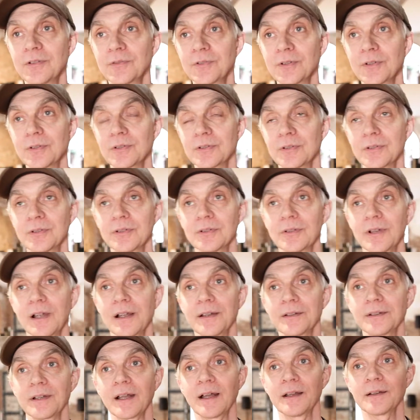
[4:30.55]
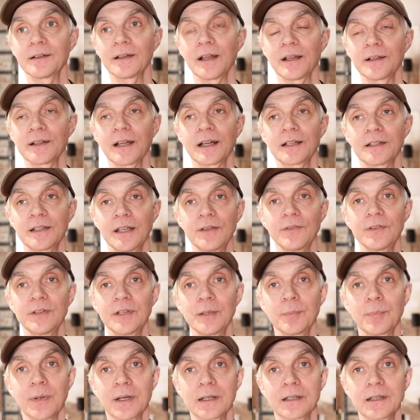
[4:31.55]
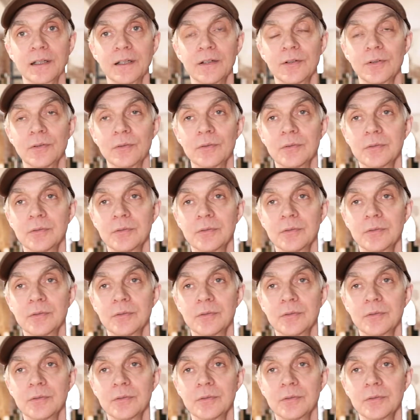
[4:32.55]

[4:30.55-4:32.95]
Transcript: your and activity partly.